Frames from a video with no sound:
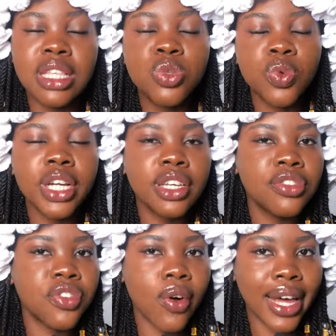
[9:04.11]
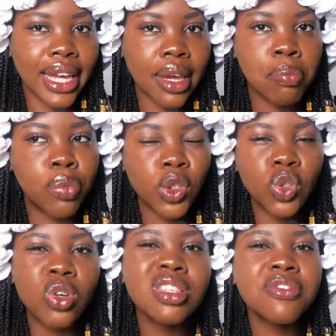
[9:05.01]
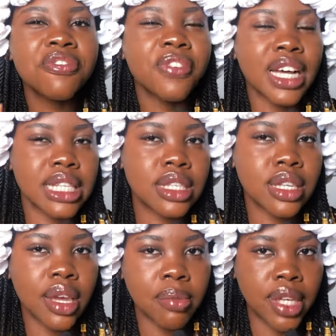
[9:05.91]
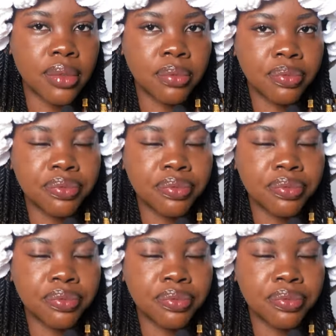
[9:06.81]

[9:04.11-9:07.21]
It's working for her hair, but not fast. Get me?